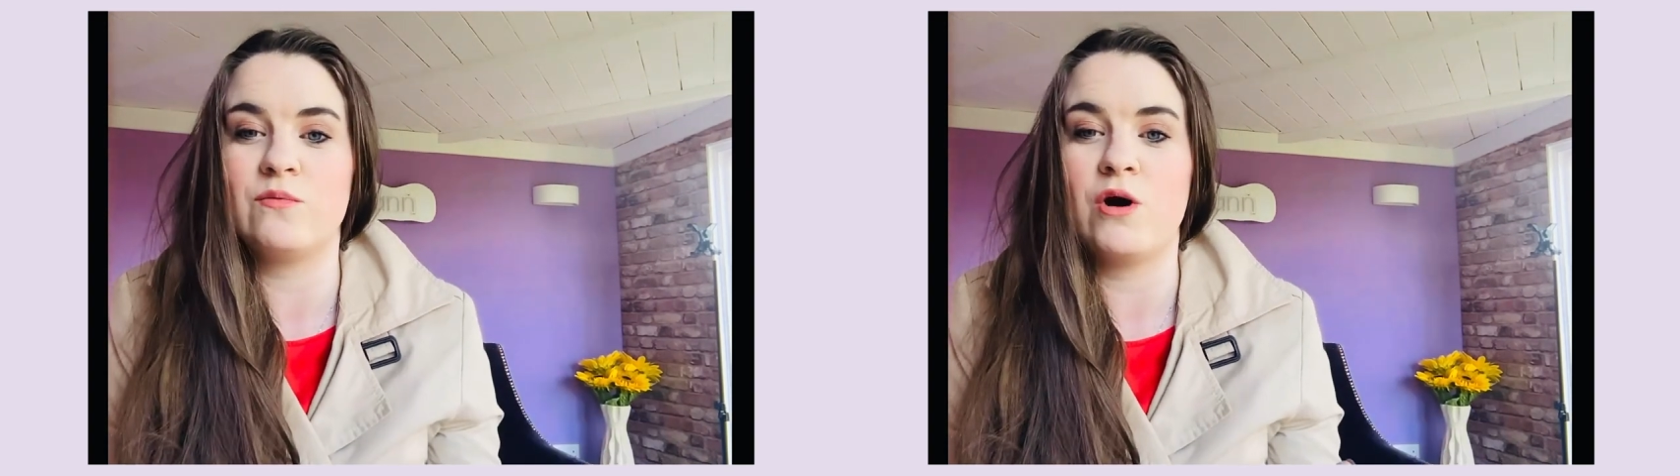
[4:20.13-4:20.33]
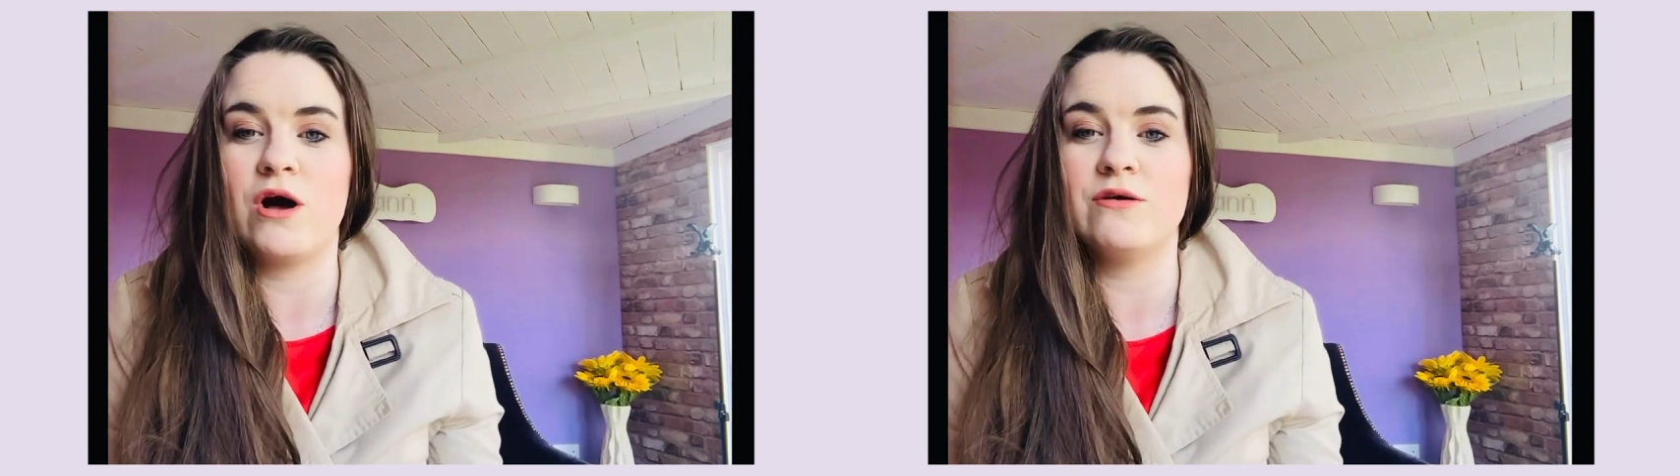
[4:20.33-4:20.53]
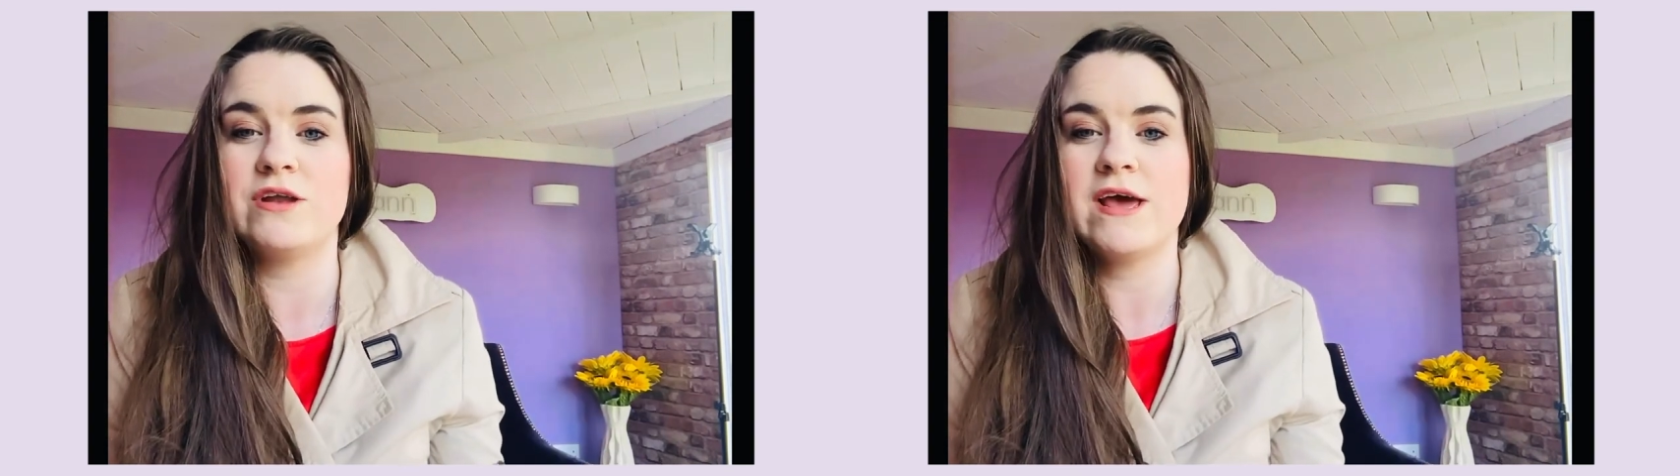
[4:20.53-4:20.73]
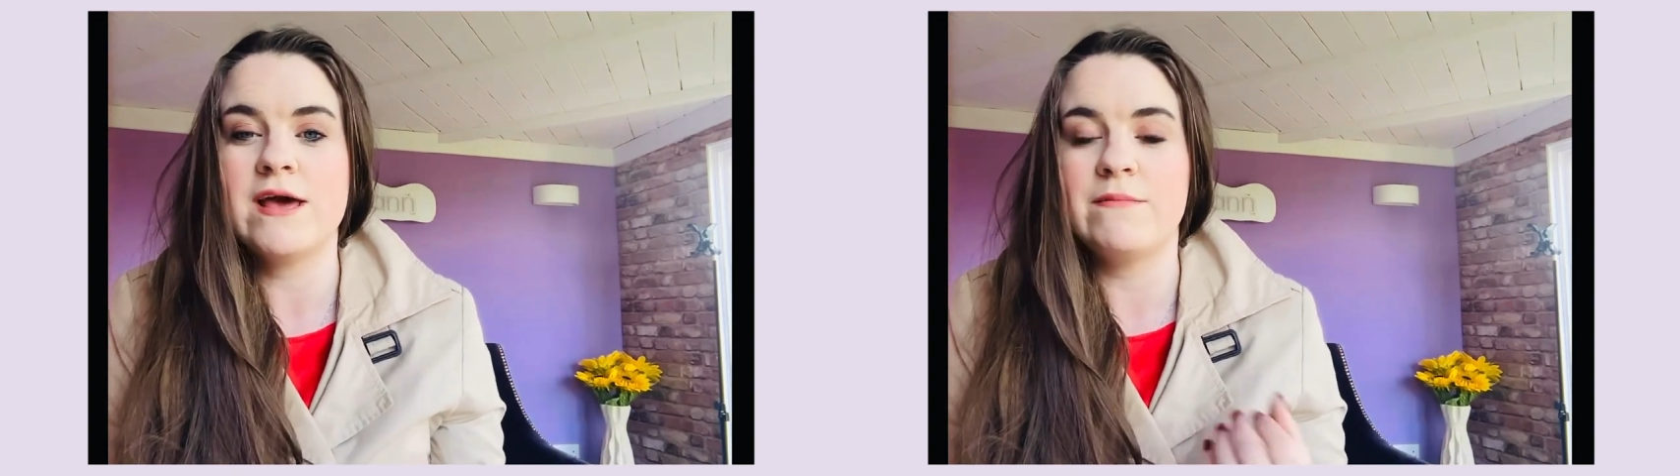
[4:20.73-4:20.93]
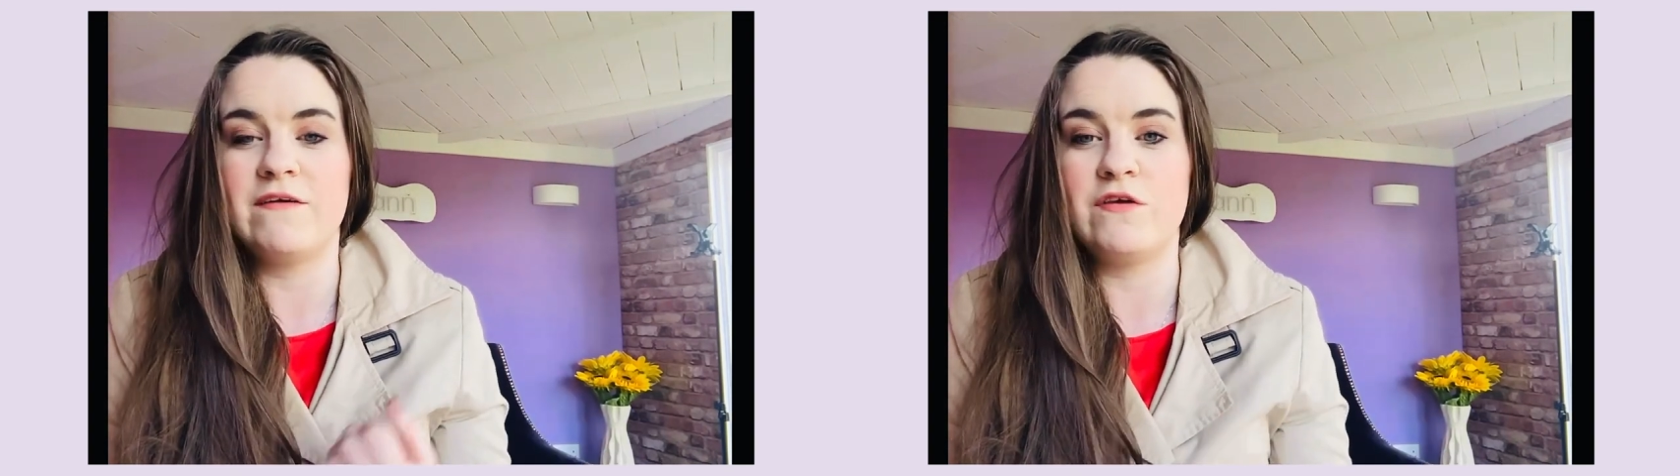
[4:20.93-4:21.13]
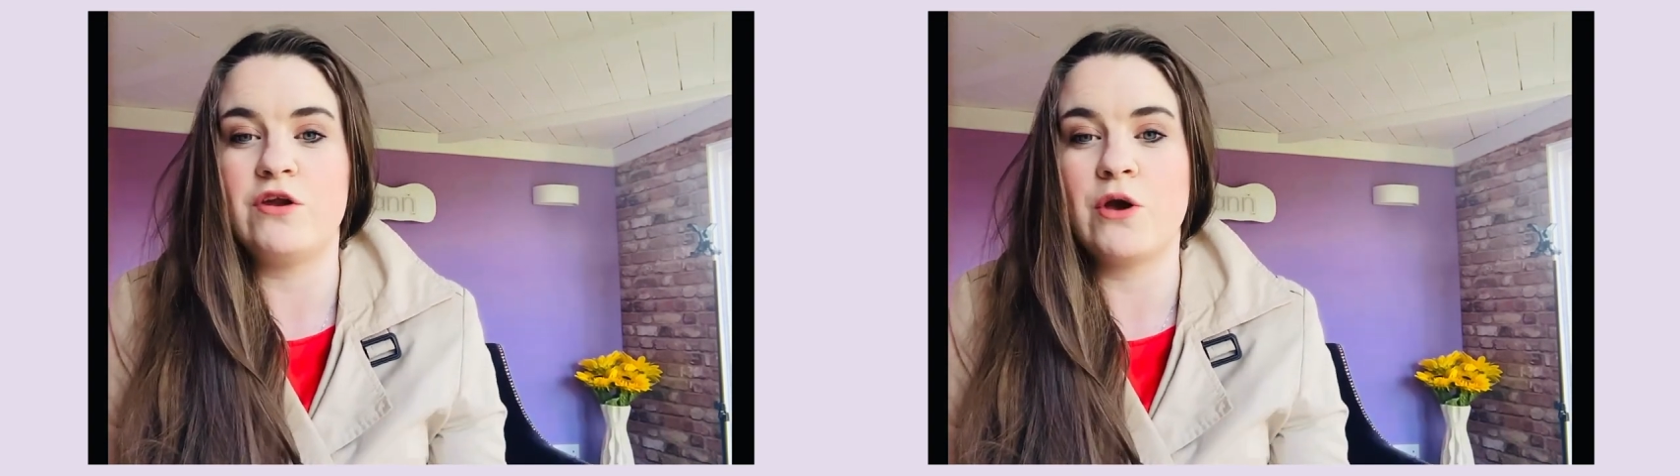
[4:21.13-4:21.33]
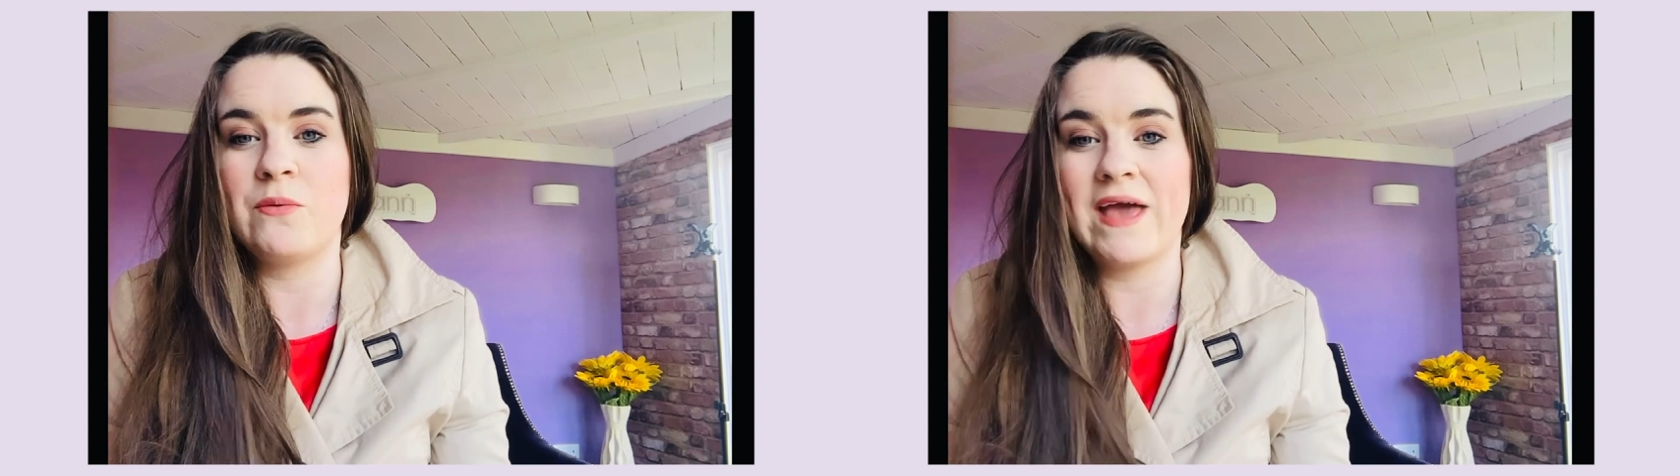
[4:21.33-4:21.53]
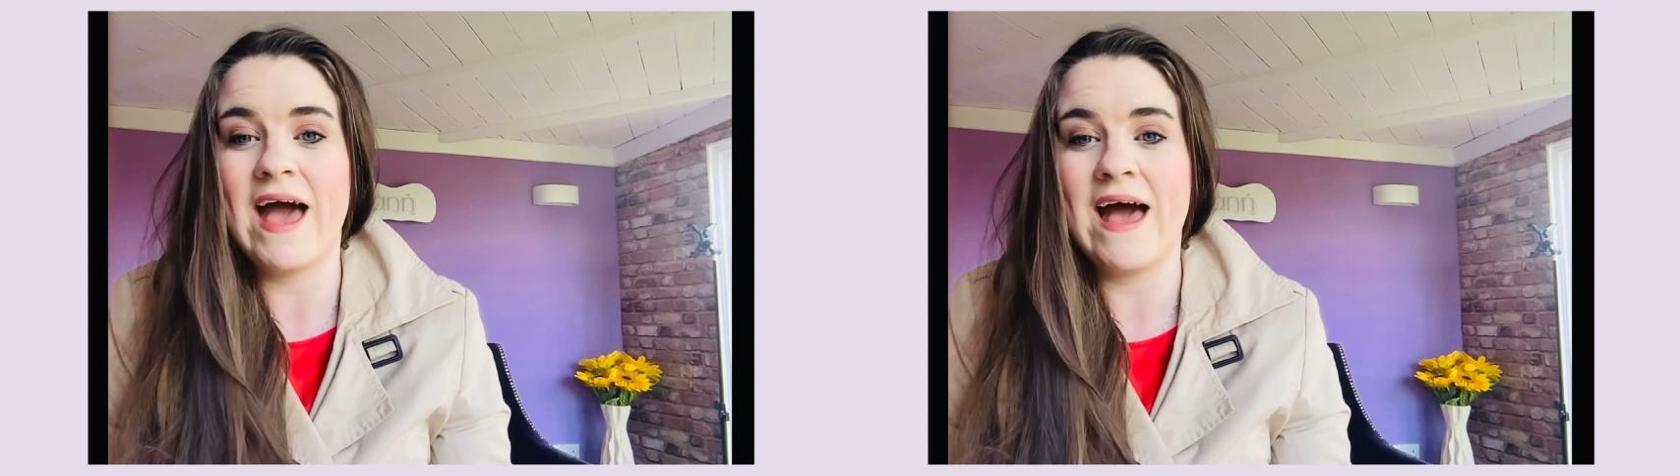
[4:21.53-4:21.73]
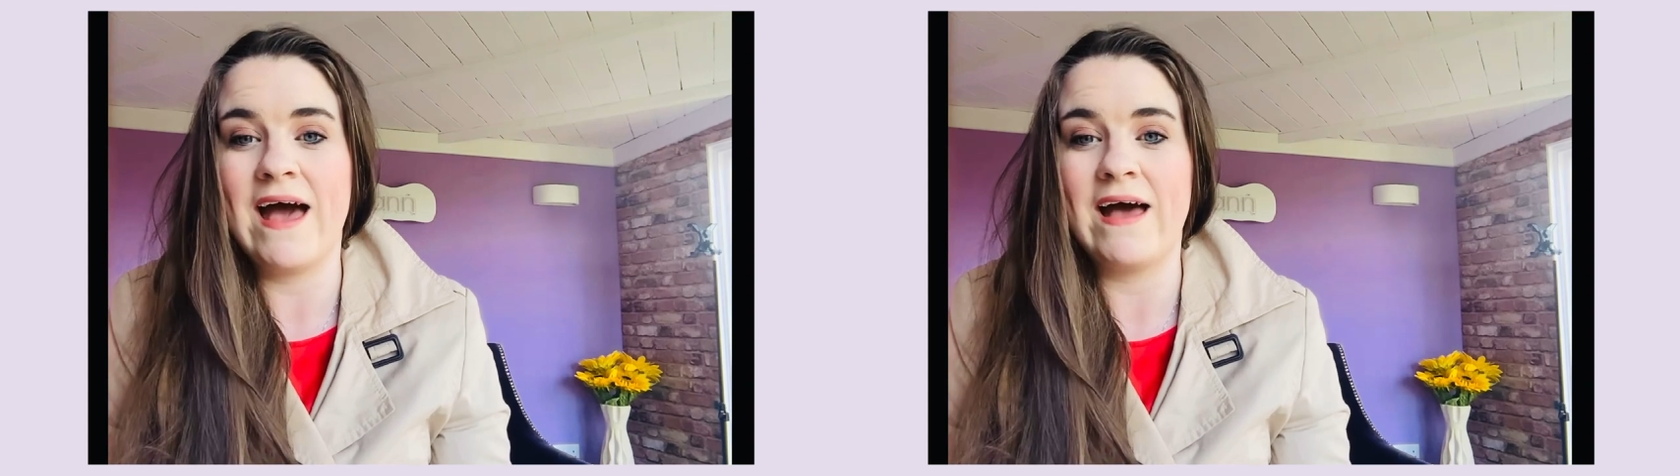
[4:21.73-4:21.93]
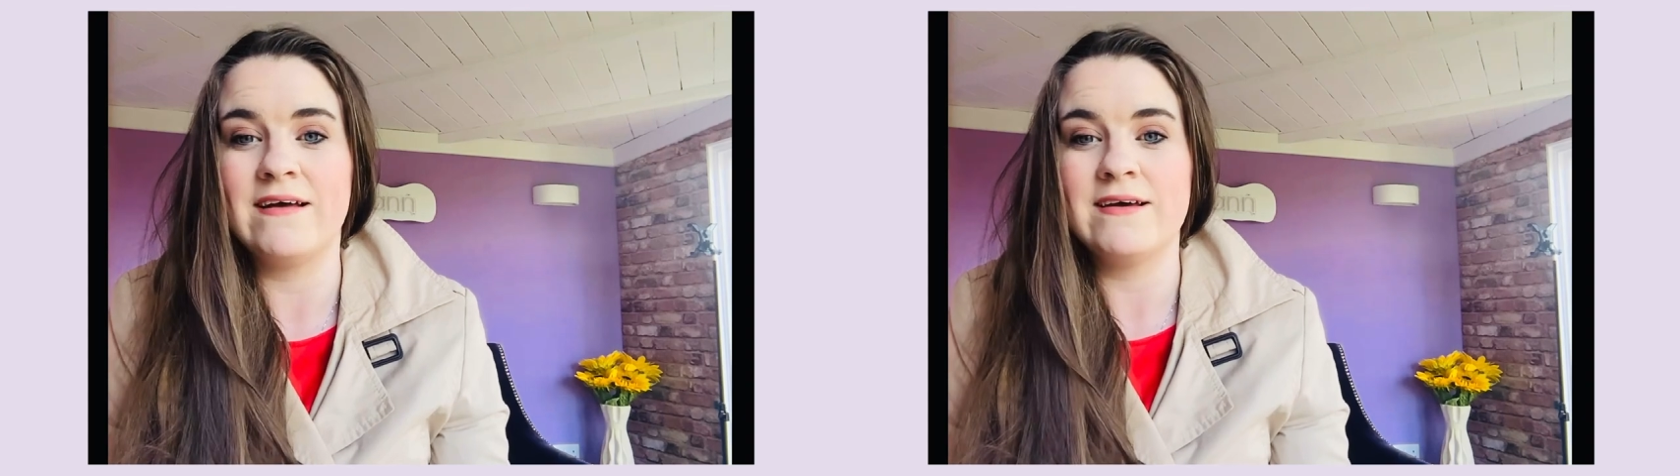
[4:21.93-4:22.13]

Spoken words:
world, but if you don't care